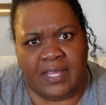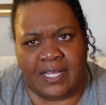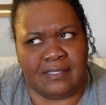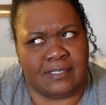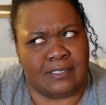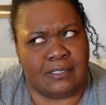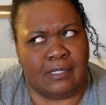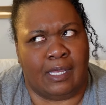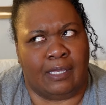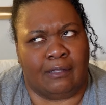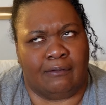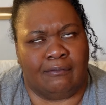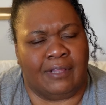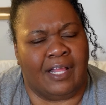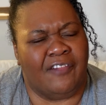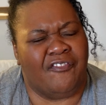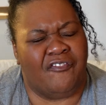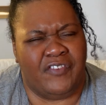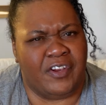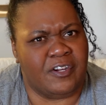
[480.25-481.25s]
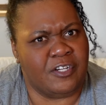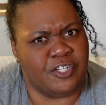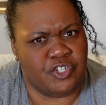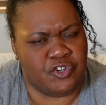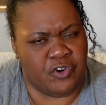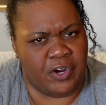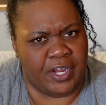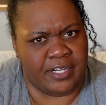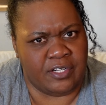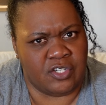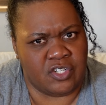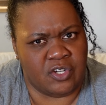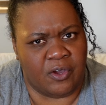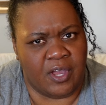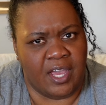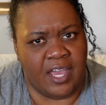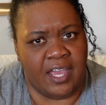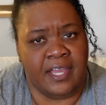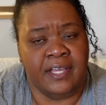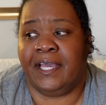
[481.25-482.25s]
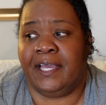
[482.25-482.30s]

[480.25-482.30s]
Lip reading: That's very strange, okay?